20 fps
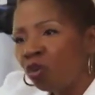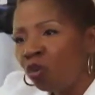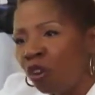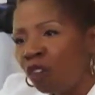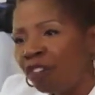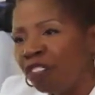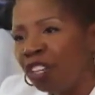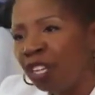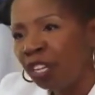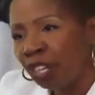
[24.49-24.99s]
right
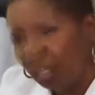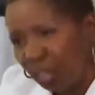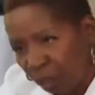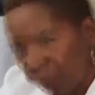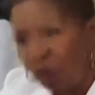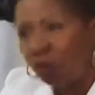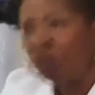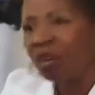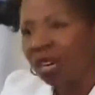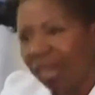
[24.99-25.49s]
in front of
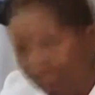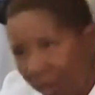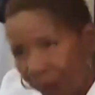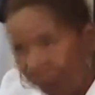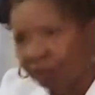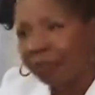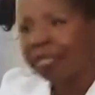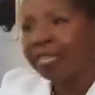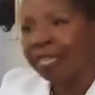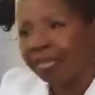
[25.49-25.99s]
people.
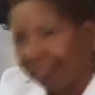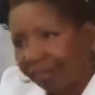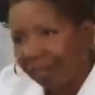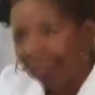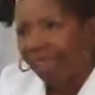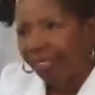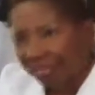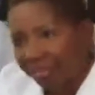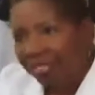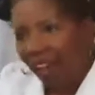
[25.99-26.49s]
Mm-hmm.
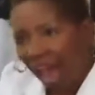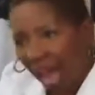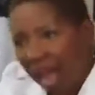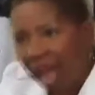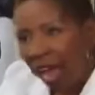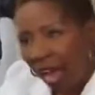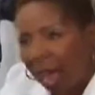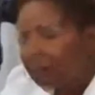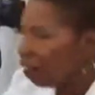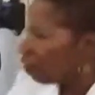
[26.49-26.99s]
You
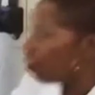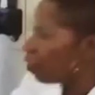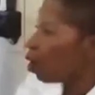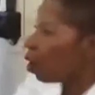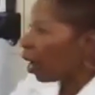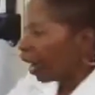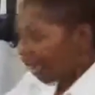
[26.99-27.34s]
can't ignore